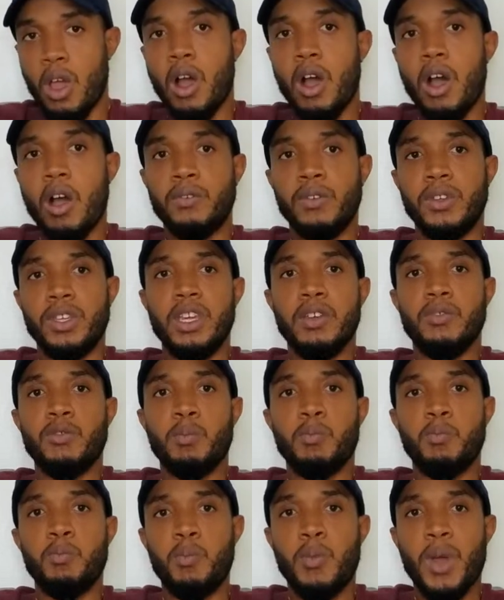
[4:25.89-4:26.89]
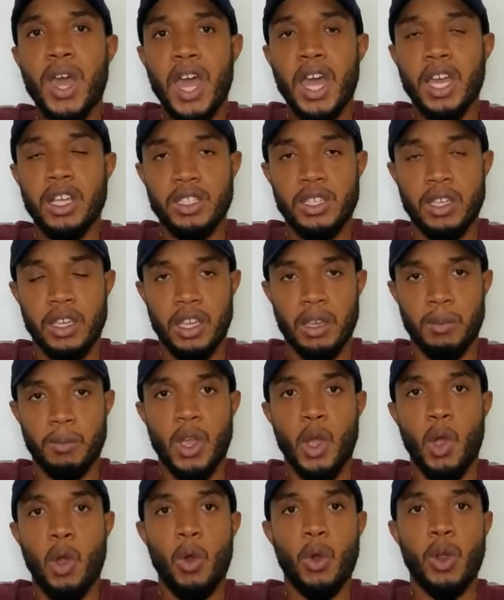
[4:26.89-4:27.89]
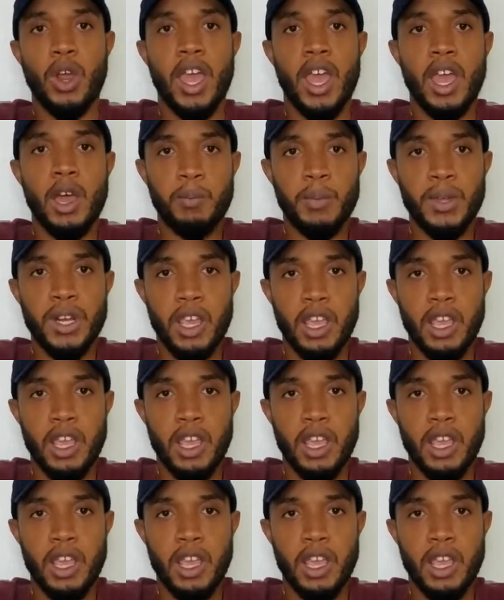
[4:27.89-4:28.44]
of giving back to him or helping